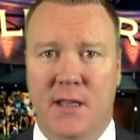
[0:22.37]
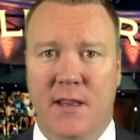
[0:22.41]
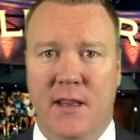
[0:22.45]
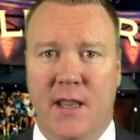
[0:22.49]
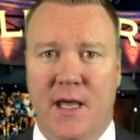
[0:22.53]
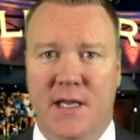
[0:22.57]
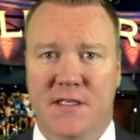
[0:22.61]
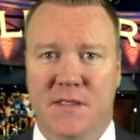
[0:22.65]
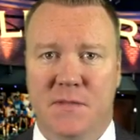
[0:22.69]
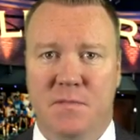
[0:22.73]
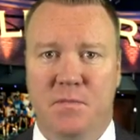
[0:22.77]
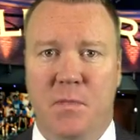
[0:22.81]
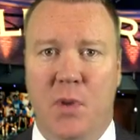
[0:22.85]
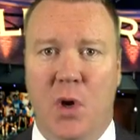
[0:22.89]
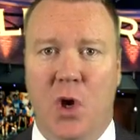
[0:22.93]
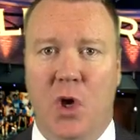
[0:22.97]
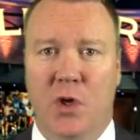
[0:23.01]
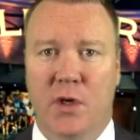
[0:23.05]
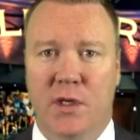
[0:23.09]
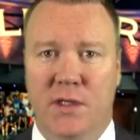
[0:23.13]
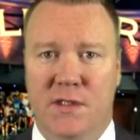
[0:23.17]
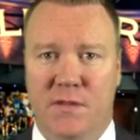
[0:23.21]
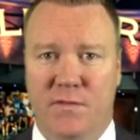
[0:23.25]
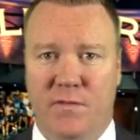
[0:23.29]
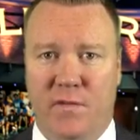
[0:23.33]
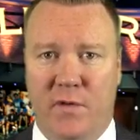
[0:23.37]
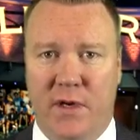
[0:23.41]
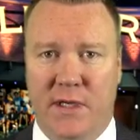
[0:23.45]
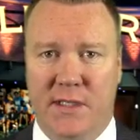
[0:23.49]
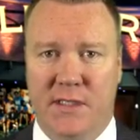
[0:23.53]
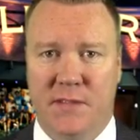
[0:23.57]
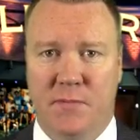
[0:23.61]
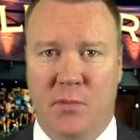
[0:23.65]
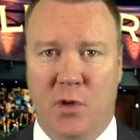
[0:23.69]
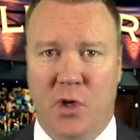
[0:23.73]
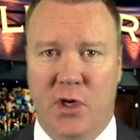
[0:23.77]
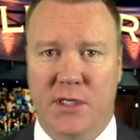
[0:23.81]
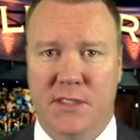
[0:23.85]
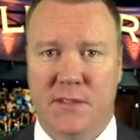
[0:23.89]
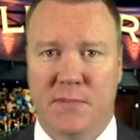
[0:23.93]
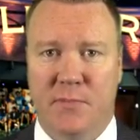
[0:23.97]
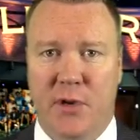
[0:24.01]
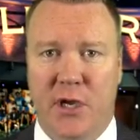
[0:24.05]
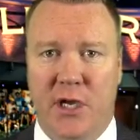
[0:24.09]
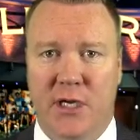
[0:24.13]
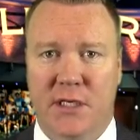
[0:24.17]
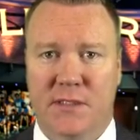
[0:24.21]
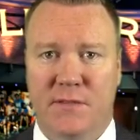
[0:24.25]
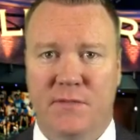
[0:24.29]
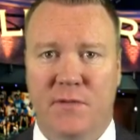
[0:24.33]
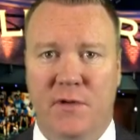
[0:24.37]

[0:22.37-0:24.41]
That's bonus free sports packs